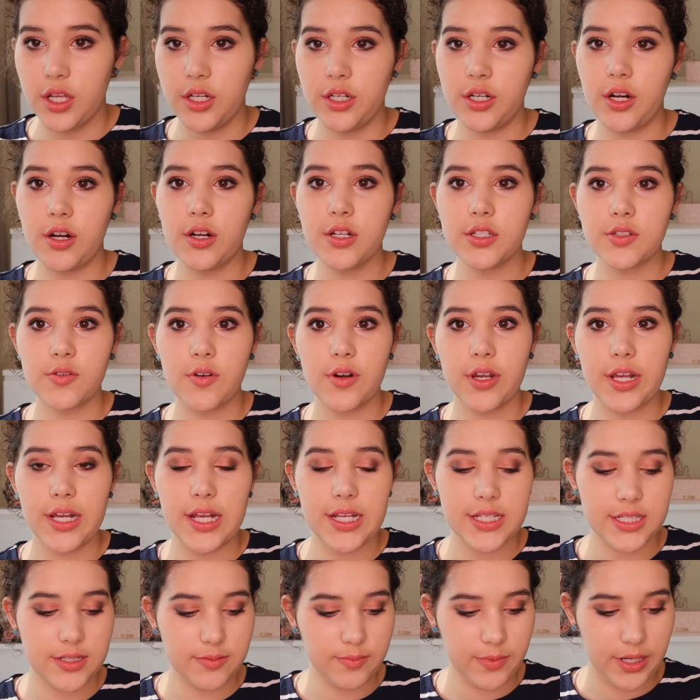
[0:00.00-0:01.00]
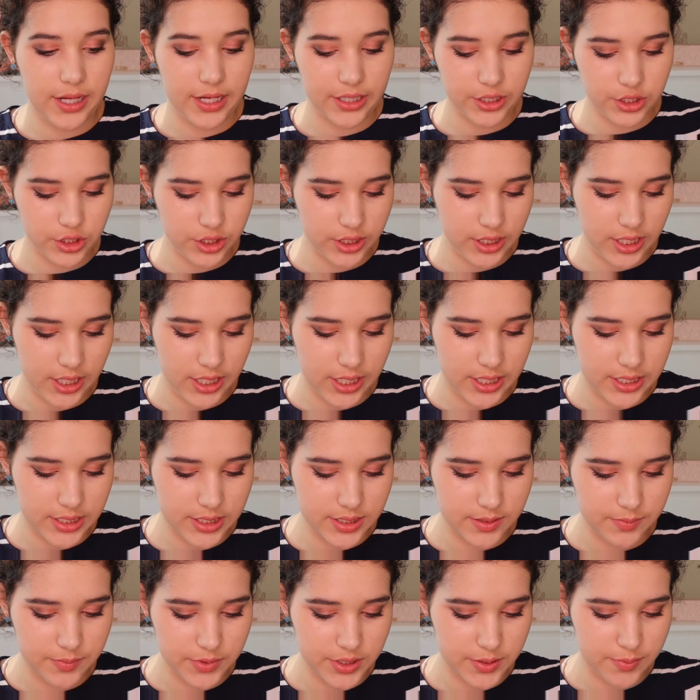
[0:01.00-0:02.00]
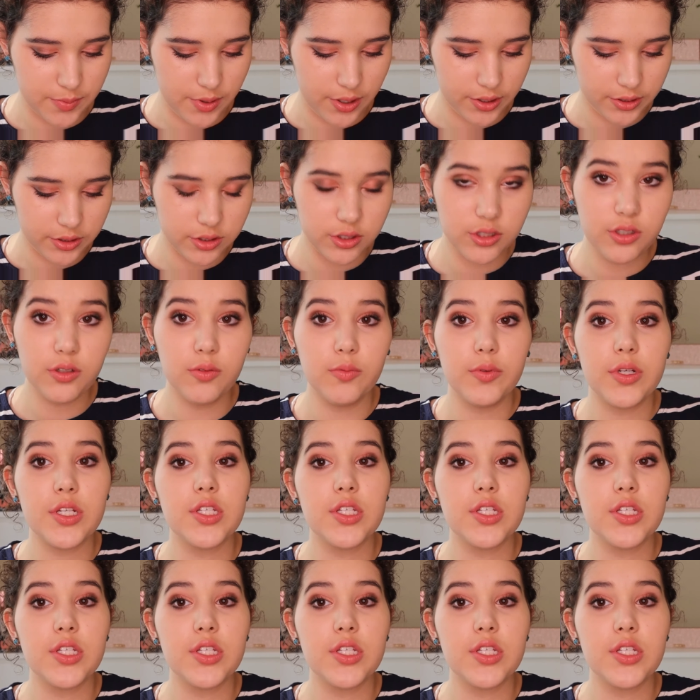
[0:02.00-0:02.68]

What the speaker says: NARS Orgasm actually has some sparkle,